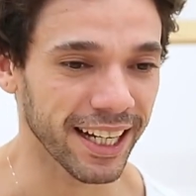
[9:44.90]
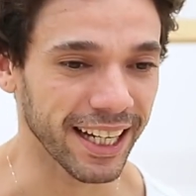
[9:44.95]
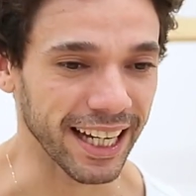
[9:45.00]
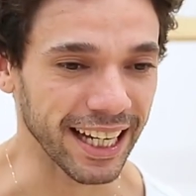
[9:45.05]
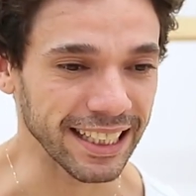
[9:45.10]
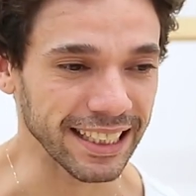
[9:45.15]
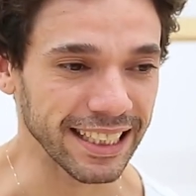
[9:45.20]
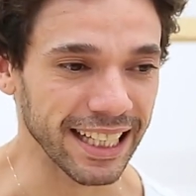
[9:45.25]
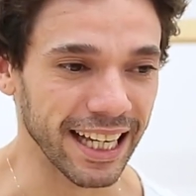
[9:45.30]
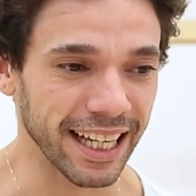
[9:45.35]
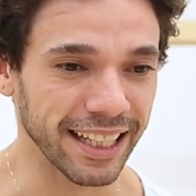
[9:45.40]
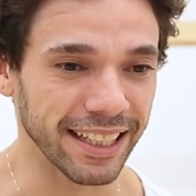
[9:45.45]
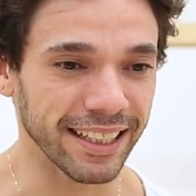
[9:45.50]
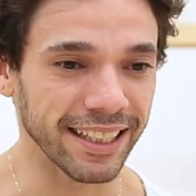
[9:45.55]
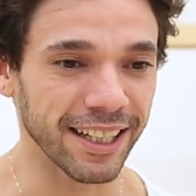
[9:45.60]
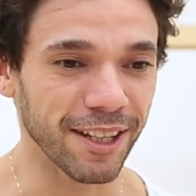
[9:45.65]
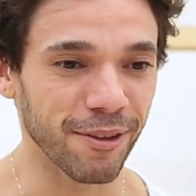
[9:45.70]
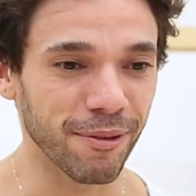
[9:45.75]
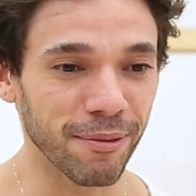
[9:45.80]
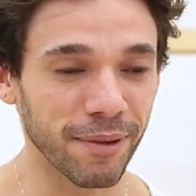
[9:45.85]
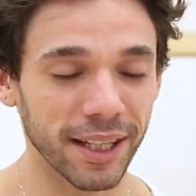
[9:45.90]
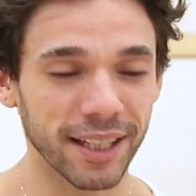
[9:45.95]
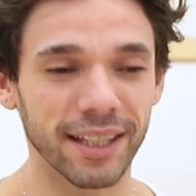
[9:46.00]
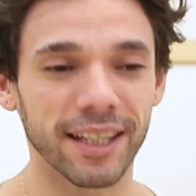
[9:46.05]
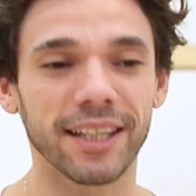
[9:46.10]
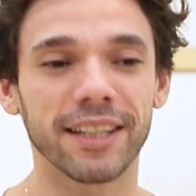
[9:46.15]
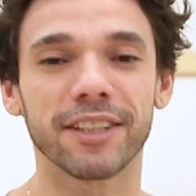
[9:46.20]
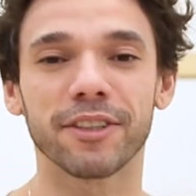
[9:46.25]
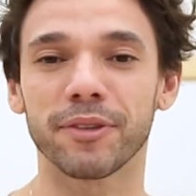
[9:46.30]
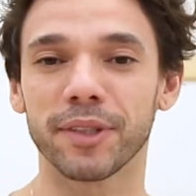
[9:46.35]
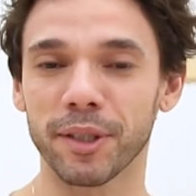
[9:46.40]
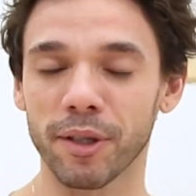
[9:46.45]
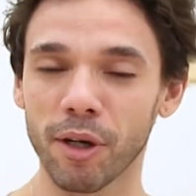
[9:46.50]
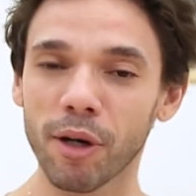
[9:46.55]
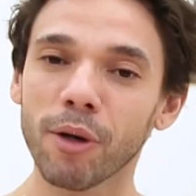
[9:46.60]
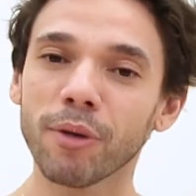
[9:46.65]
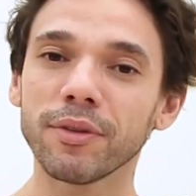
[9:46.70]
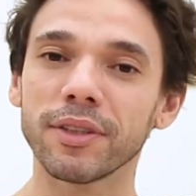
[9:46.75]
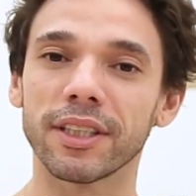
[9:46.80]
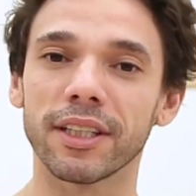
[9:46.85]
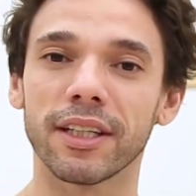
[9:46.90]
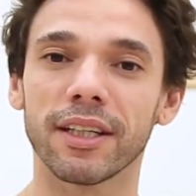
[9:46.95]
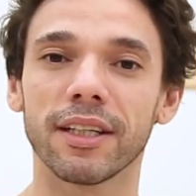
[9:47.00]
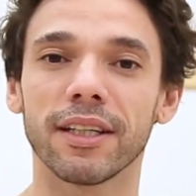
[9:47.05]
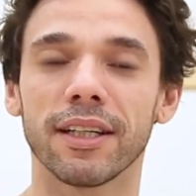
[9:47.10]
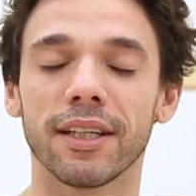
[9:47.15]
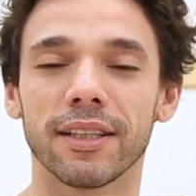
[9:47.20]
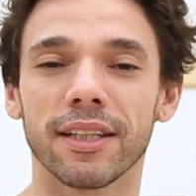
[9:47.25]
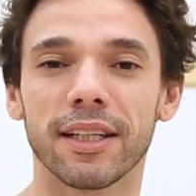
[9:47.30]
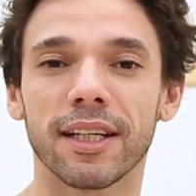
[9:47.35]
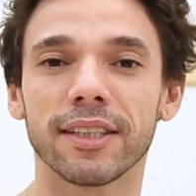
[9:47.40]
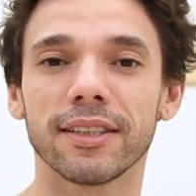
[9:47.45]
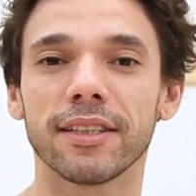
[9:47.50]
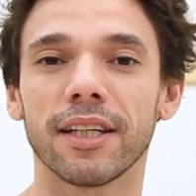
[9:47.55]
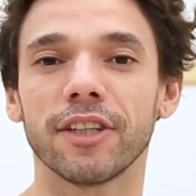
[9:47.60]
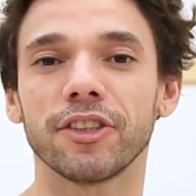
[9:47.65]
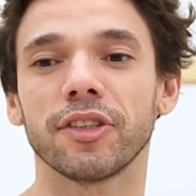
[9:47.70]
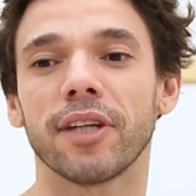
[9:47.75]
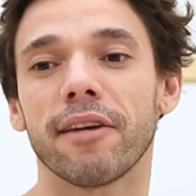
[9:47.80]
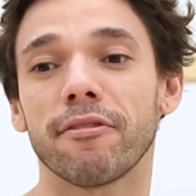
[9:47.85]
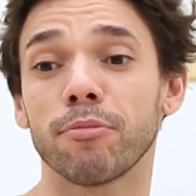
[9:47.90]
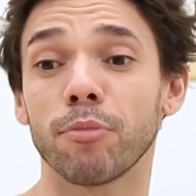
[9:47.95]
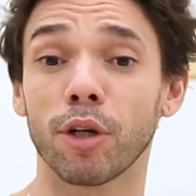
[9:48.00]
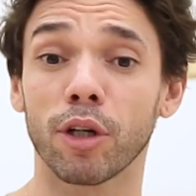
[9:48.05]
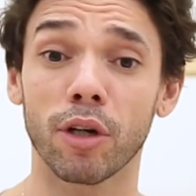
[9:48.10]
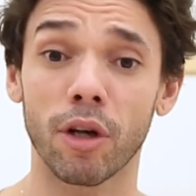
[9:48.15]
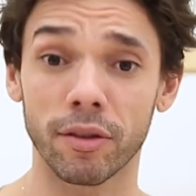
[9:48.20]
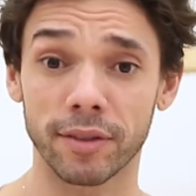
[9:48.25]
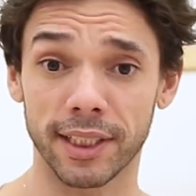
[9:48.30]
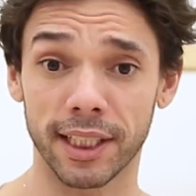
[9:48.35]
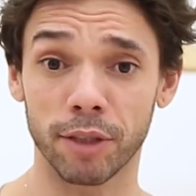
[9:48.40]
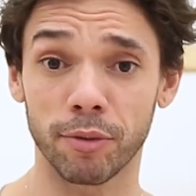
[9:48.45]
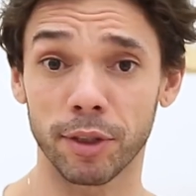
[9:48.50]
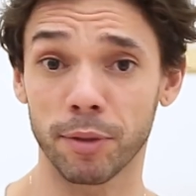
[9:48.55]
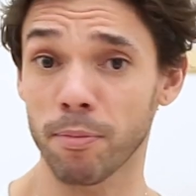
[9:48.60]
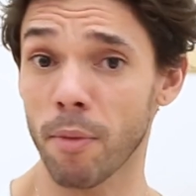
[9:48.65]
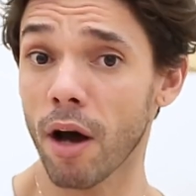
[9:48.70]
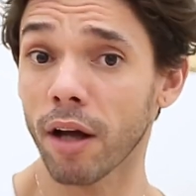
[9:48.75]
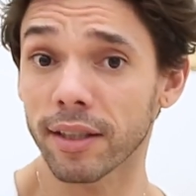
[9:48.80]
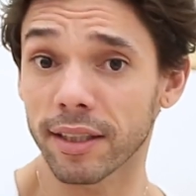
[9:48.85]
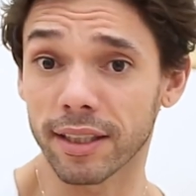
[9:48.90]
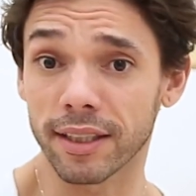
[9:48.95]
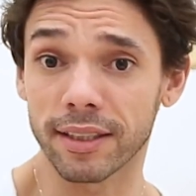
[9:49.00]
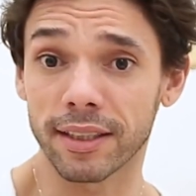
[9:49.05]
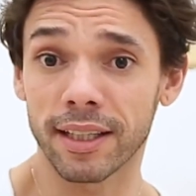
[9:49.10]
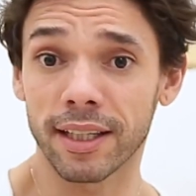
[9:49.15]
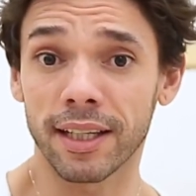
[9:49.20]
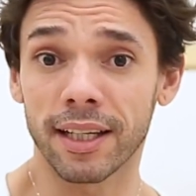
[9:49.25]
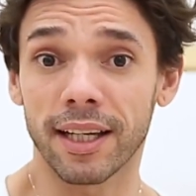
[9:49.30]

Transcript: And then when I grew older, and then I started to have more contact with modern,